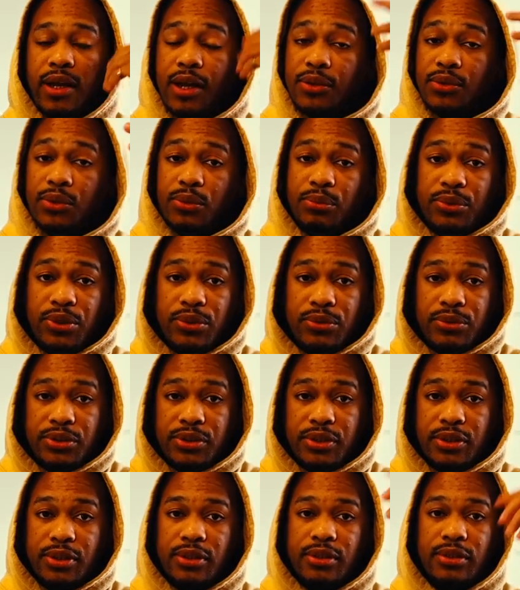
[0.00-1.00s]
I do
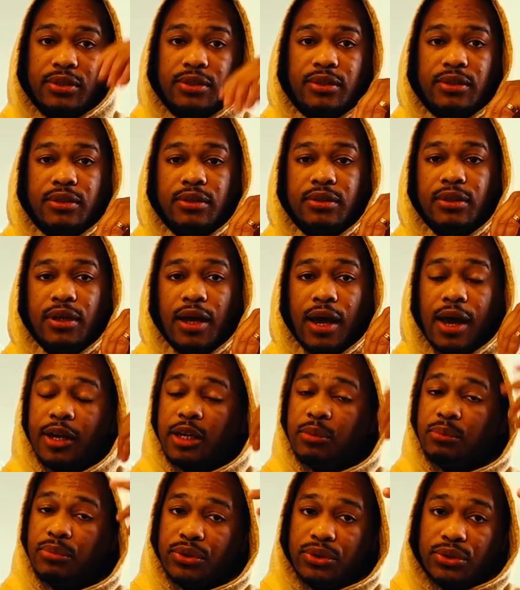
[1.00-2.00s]
music. I
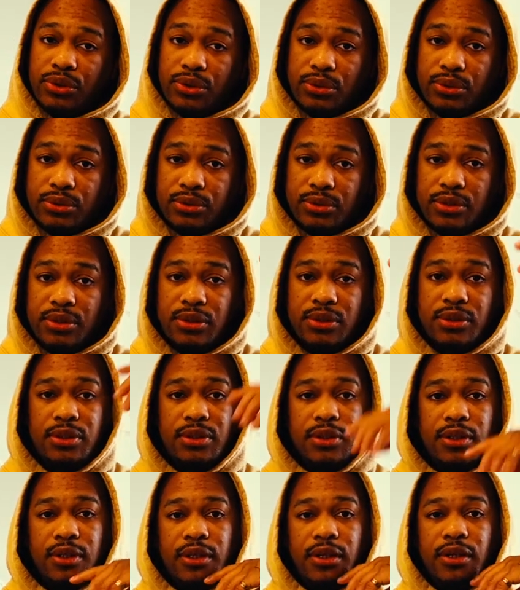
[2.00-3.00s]
can
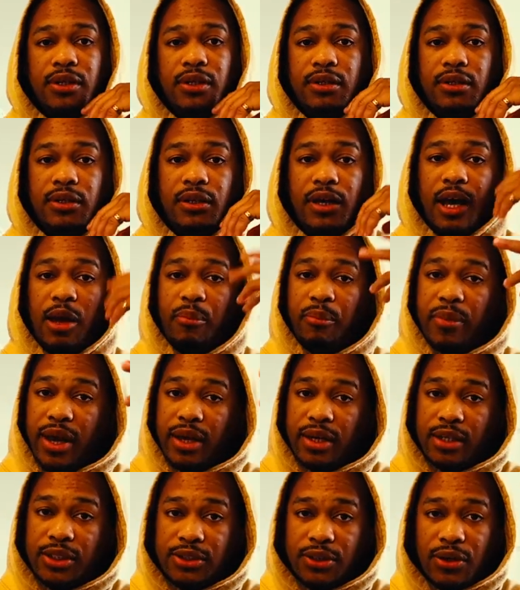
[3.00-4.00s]
produce. I
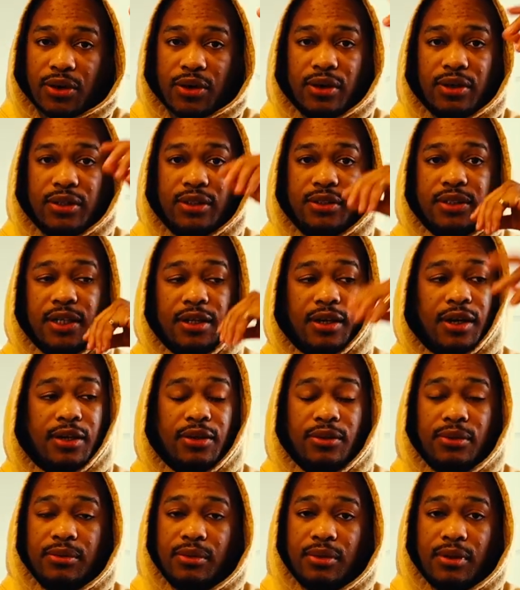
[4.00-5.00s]
manage artists. I
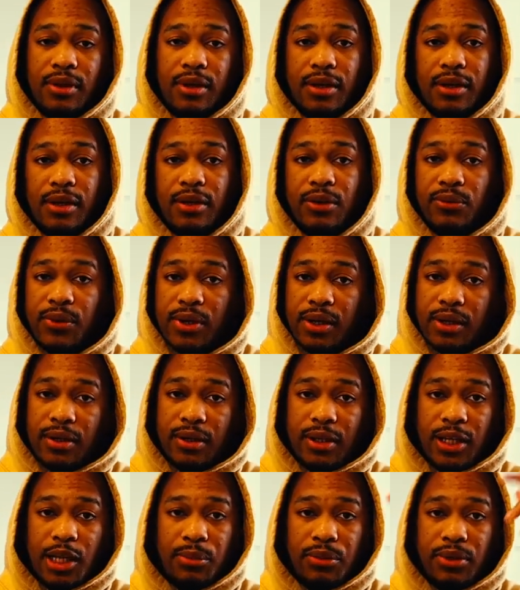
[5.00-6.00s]
got a record
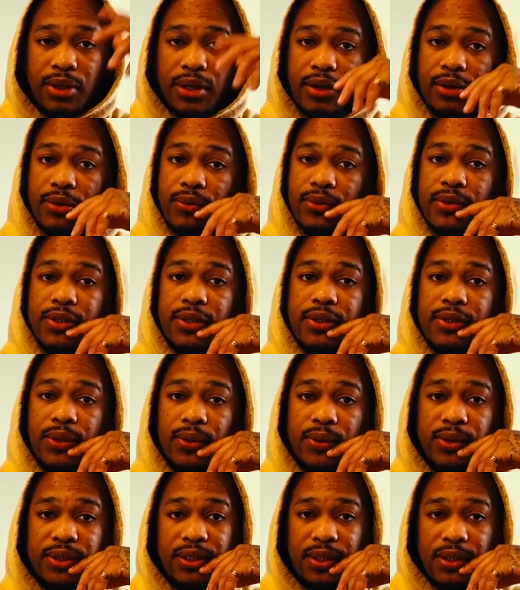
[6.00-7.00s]
label that I run,
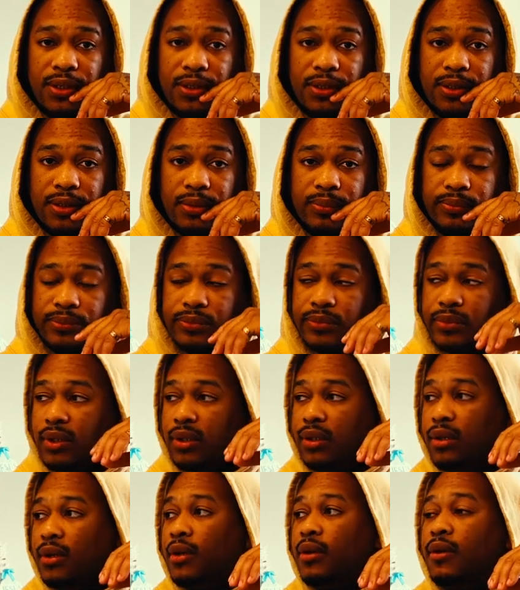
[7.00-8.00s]
Ocean Club.
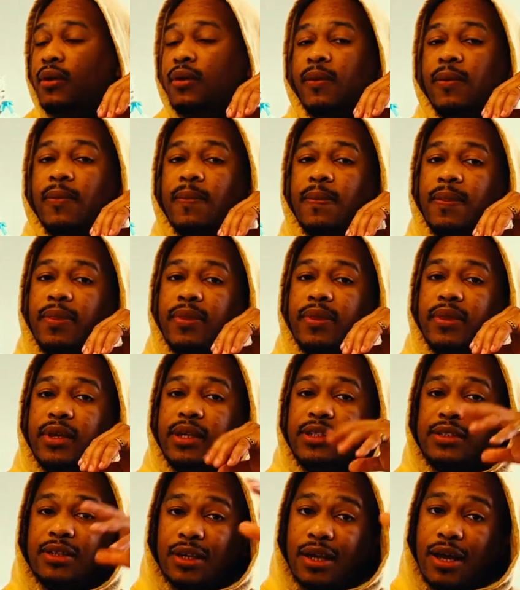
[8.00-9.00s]

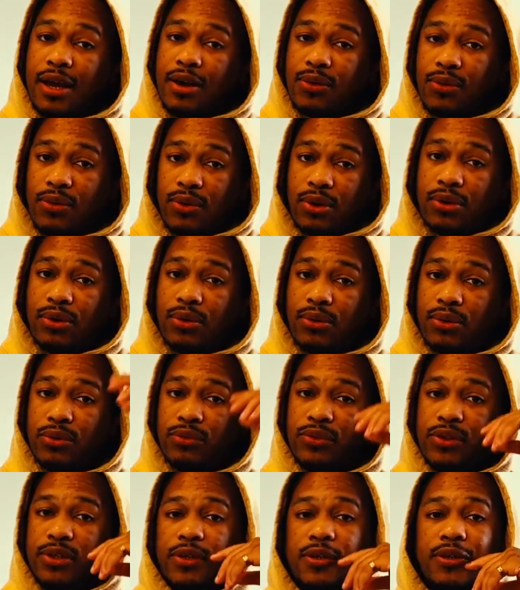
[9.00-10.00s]
It's a lot going on
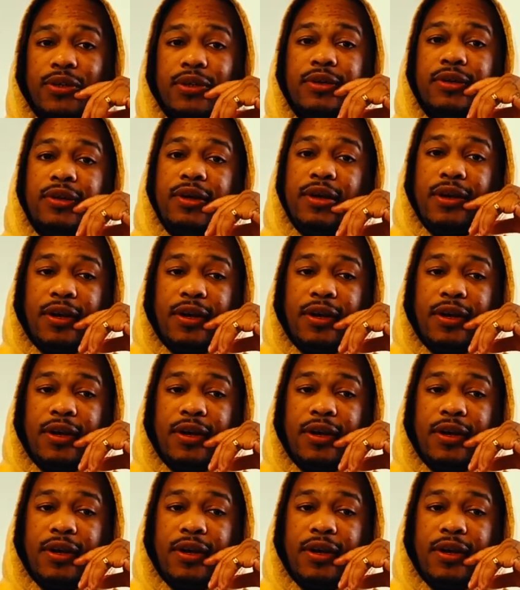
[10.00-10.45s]
over here.